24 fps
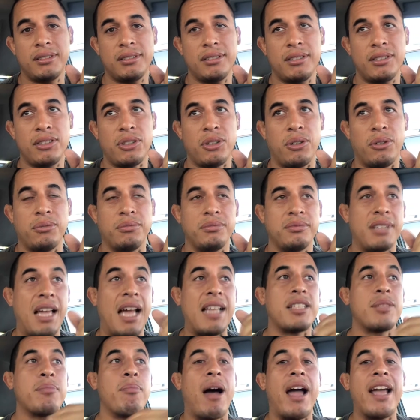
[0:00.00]
So
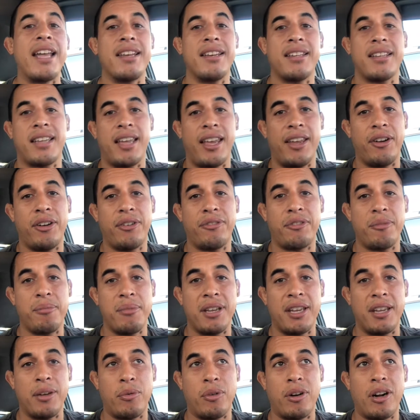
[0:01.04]
that's my indicator for
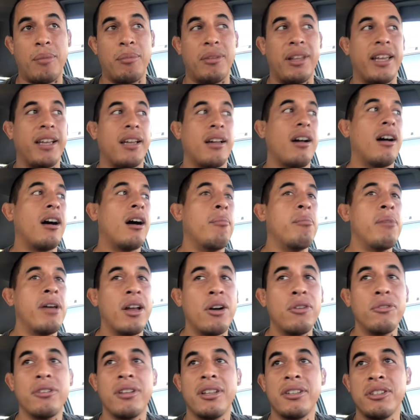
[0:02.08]
me, where I'm like, oh man, I
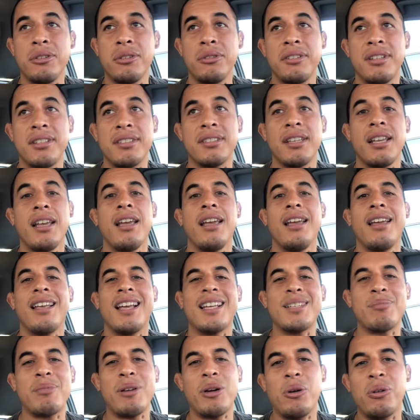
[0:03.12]
don't feel like doing this.
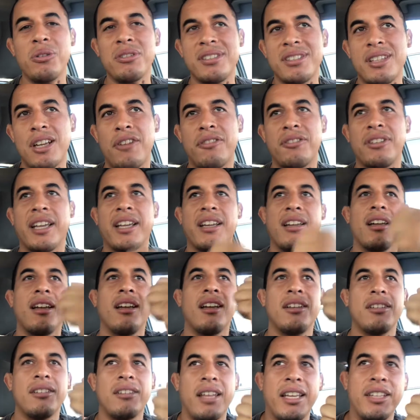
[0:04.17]
That's my old self, like
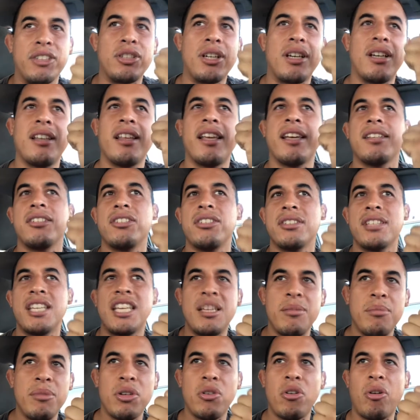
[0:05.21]
trying to like just
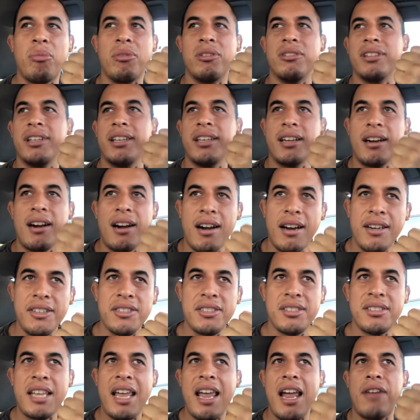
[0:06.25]
keep me normal. Like, all right,
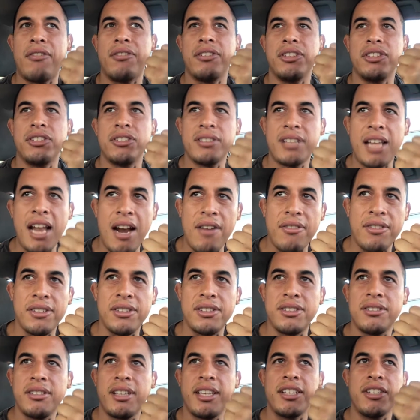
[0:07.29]
just stay average.
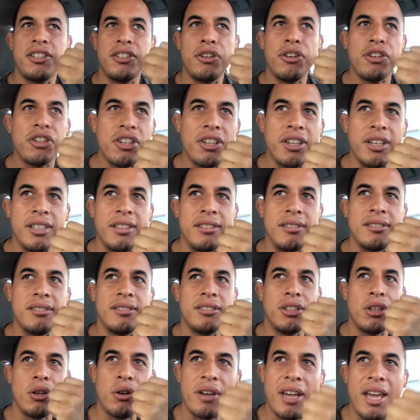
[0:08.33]
Like, you're good,
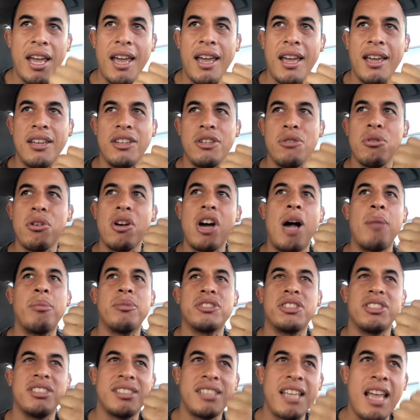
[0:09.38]
you're okay, you
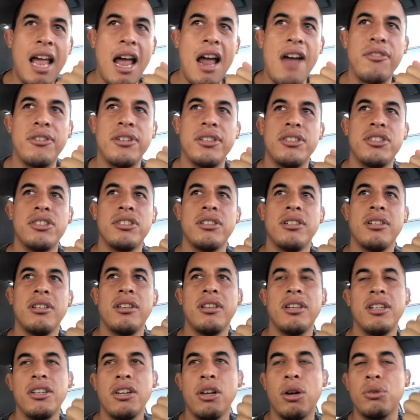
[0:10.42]
accomplished it, stay average.
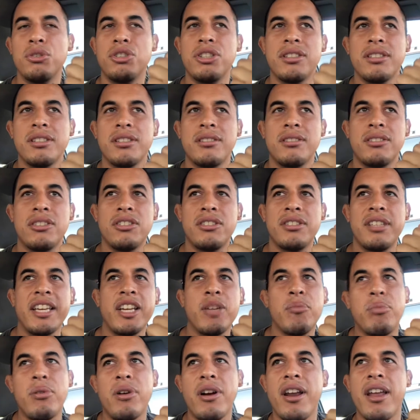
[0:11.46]
You know, just take
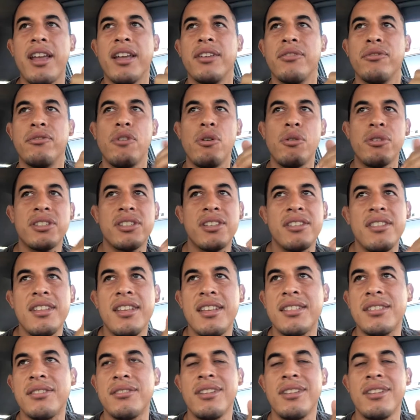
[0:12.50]
a break and focus on this.